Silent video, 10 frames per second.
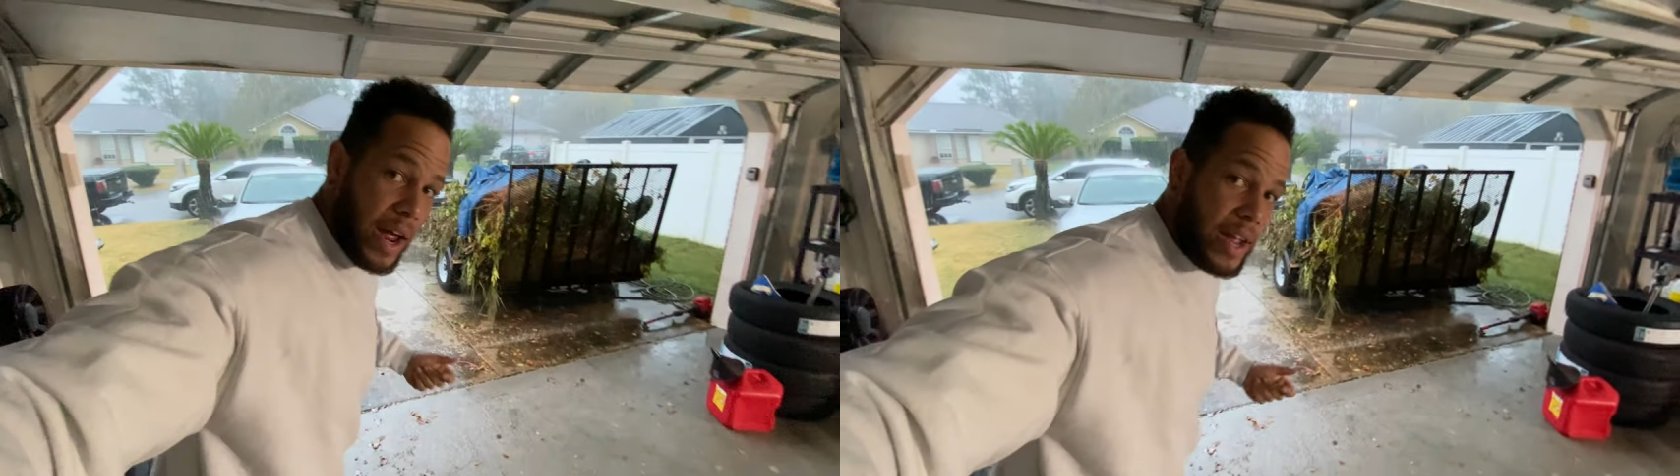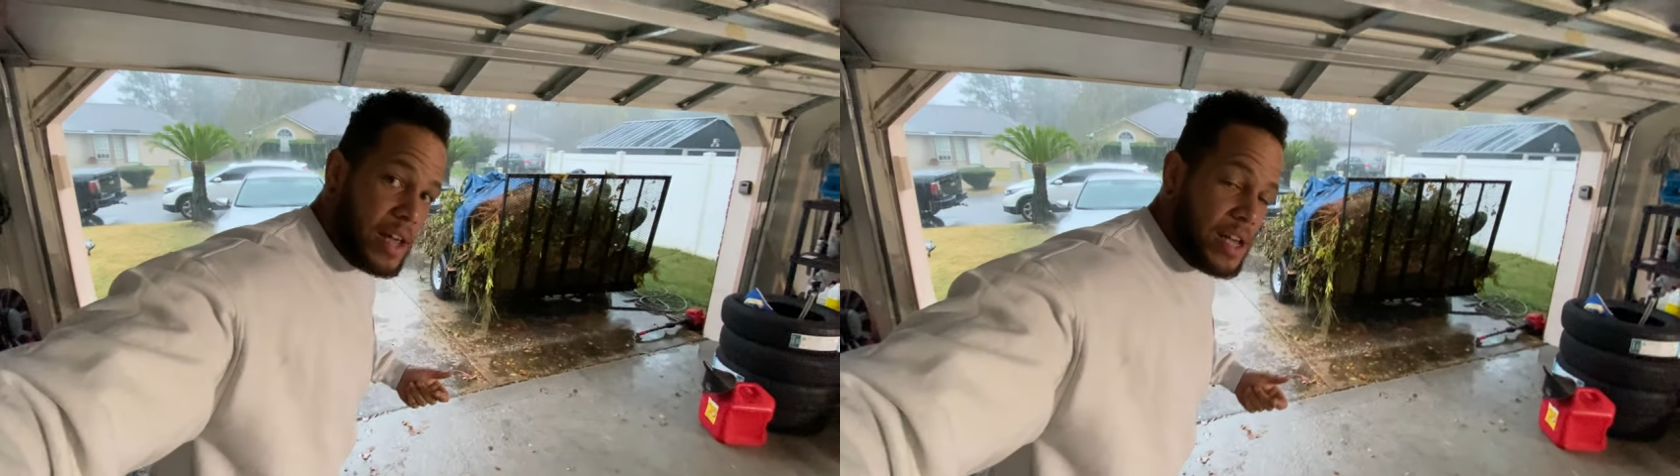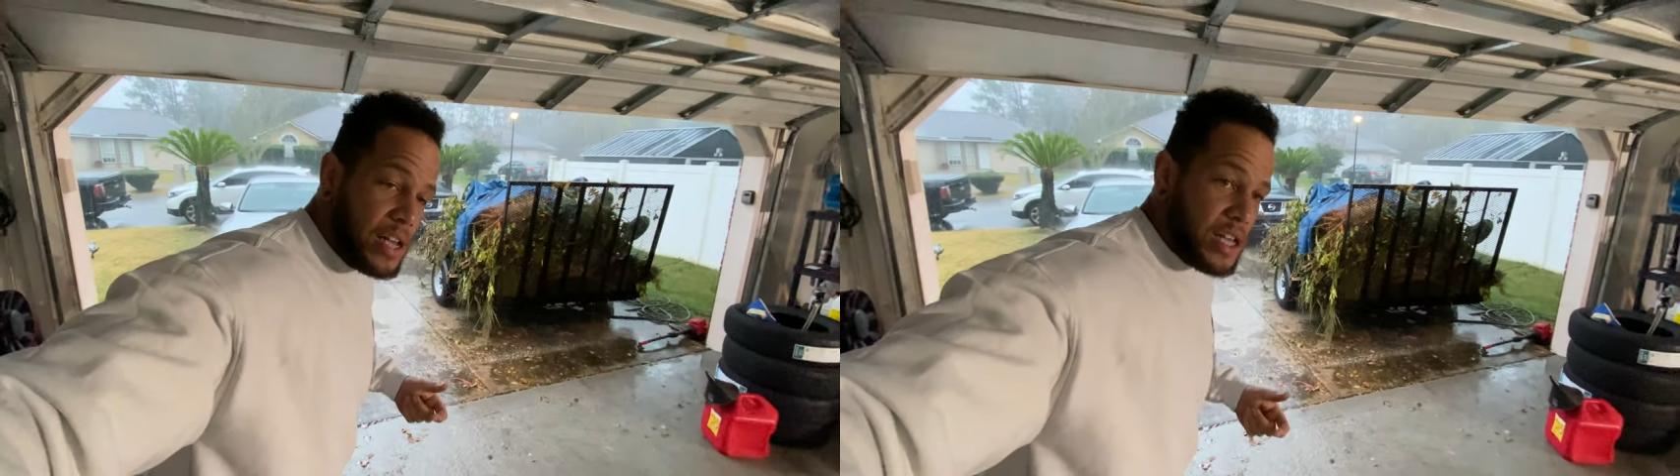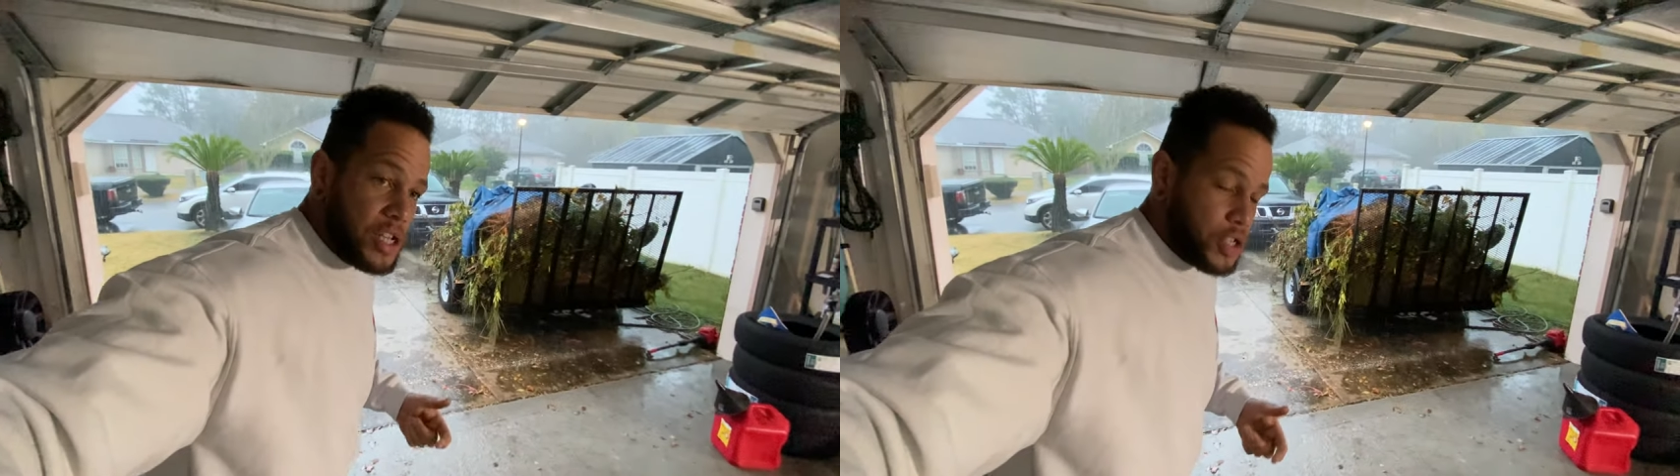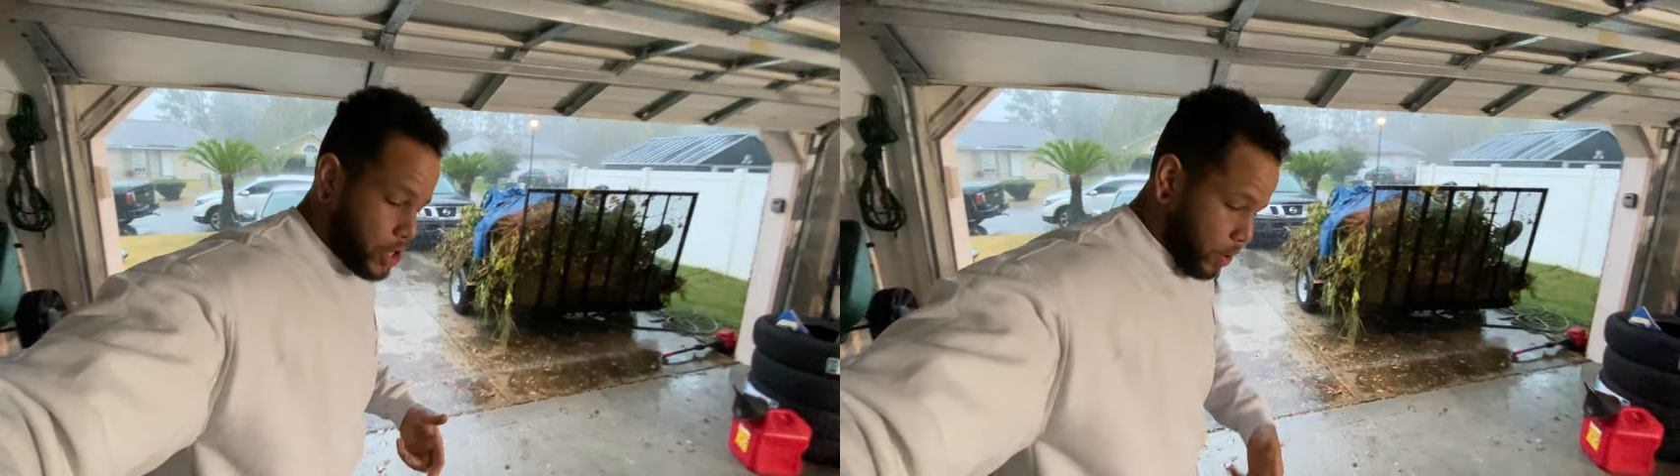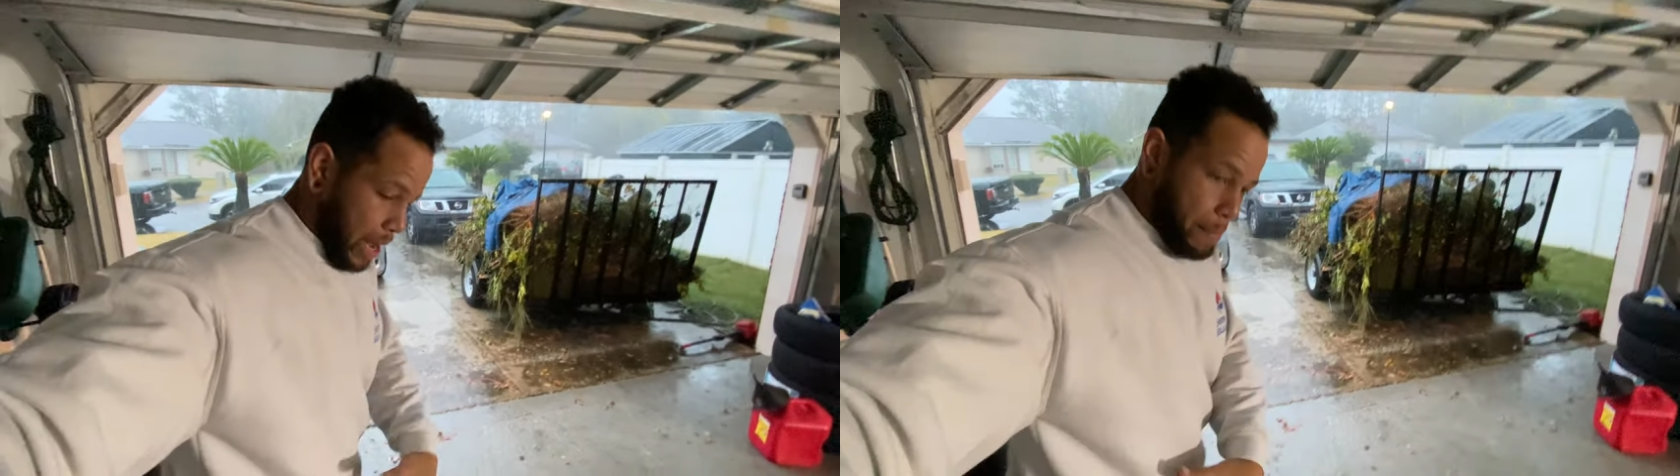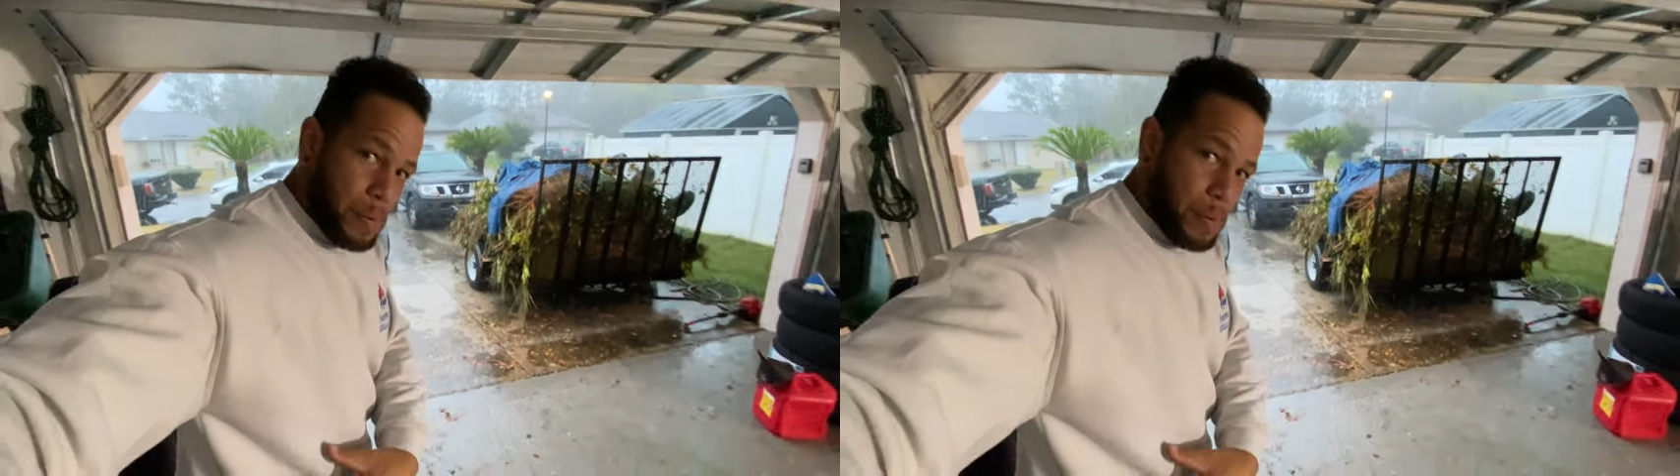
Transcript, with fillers: So I